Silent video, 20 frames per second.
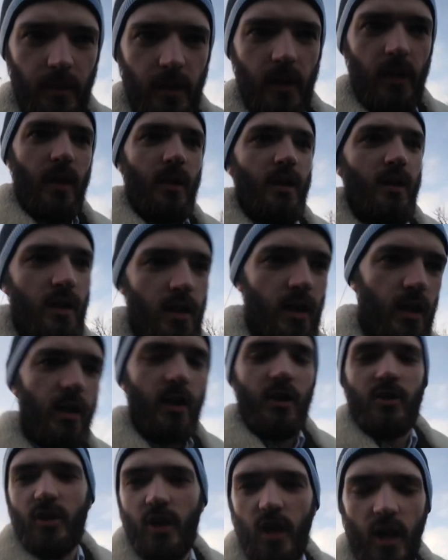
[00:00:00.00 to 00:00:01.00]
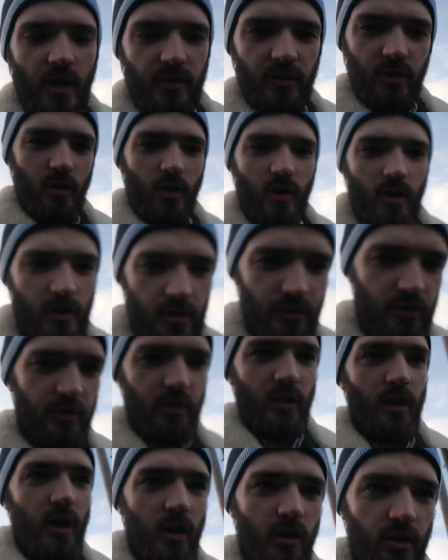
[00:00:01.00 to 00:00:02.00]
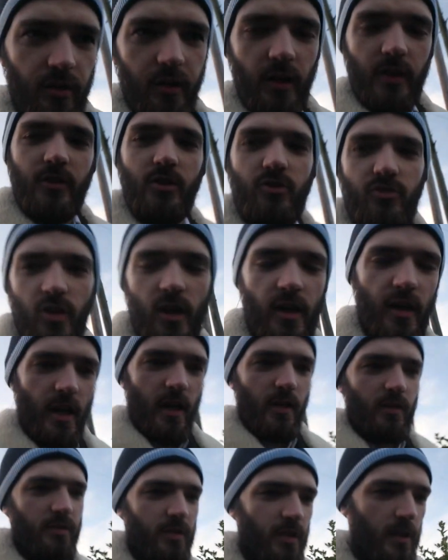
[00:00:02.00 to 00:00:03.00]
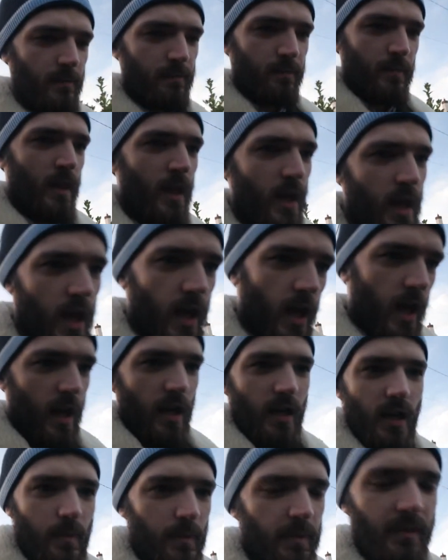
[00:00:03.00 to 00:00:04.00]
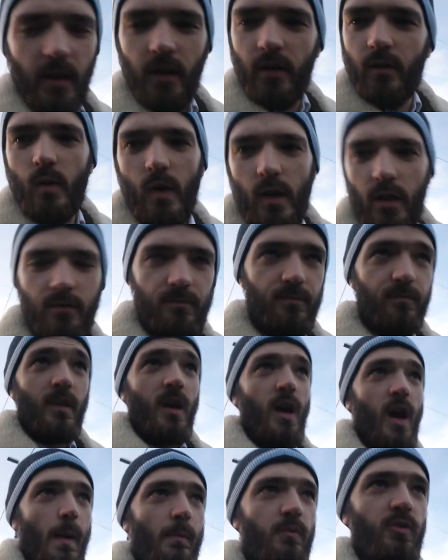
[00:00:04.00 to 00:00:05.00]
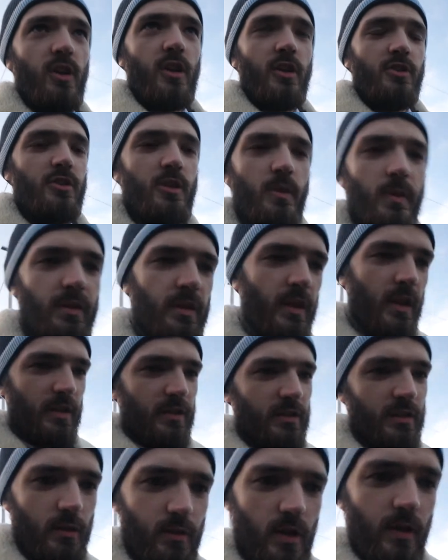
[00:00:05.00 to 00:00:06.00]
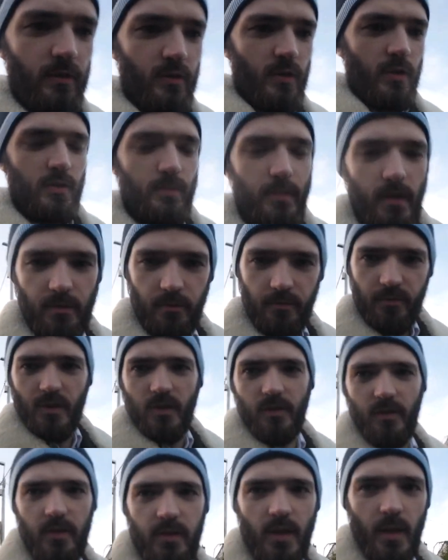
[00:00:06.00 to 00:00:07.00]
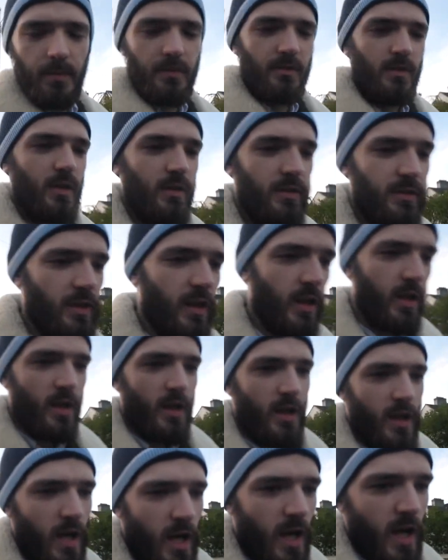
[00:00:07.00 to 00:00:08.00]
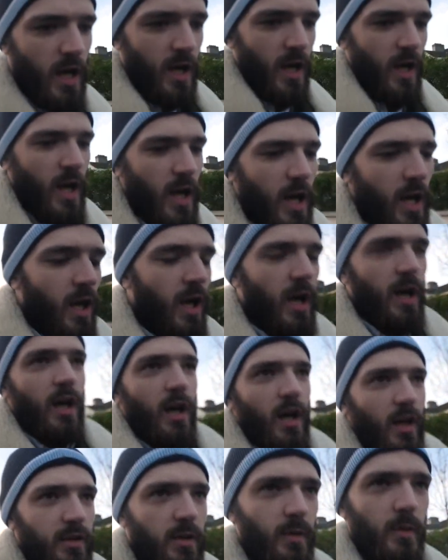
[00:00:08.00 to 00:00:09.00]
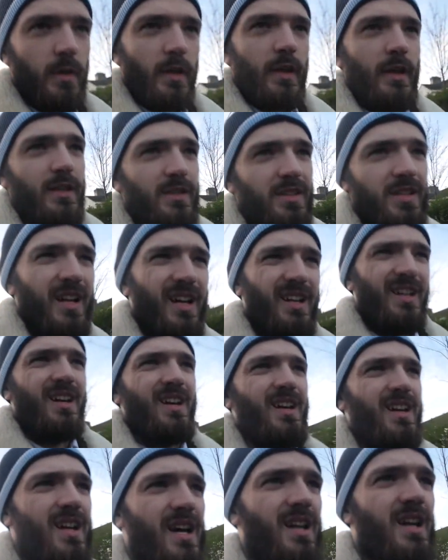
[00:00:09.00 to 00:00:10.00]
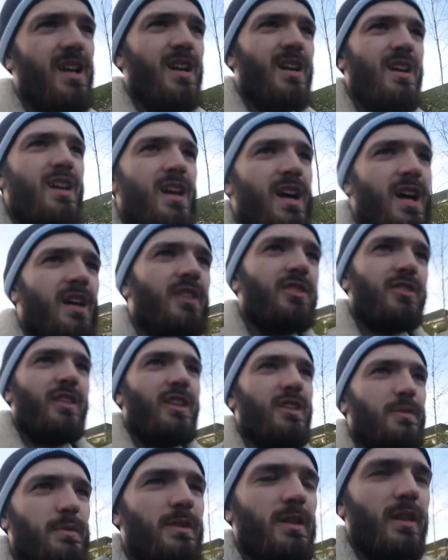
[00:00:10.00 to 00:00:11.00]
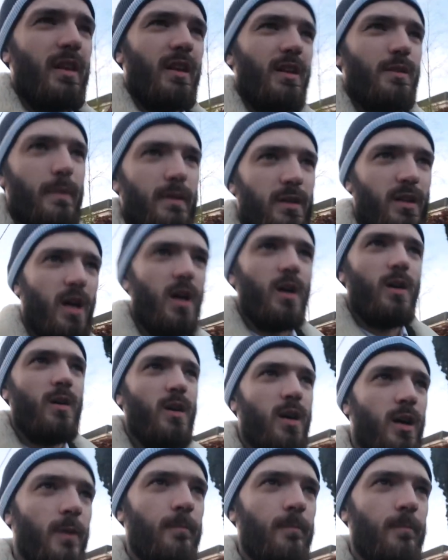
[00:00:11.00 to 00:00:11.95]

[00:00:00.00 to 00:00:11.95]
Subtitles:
to be initializing all the things he tried out. And it got me thinking of what I'm trying to do with this and what I've talked about in previous episodes. So I want to get into that. So it leads me to think about the whole